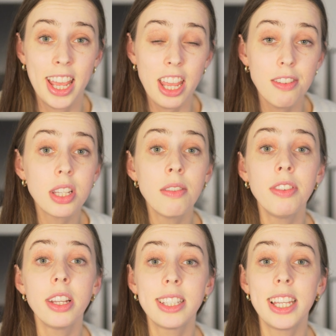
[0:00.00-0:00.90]
If
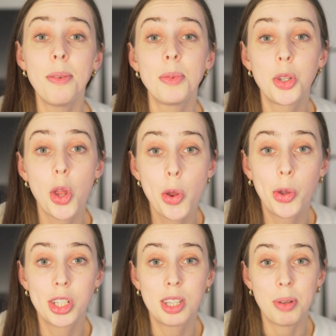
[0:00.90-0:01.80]
something seems too
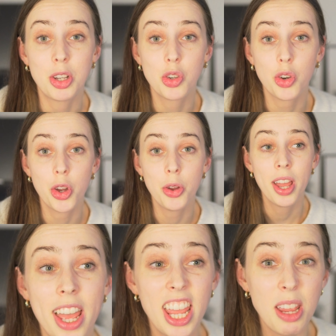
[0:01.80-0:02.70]
good to be
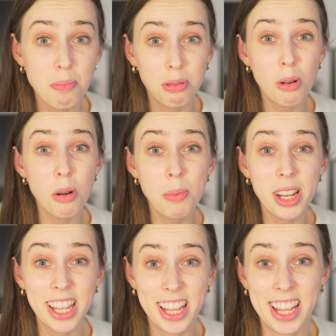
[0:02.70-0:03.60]
true, it
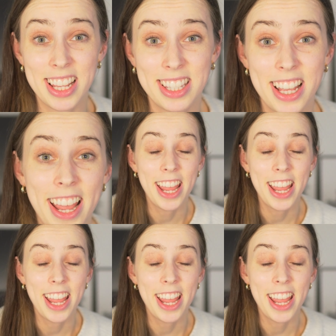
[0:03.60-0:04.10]
probably is.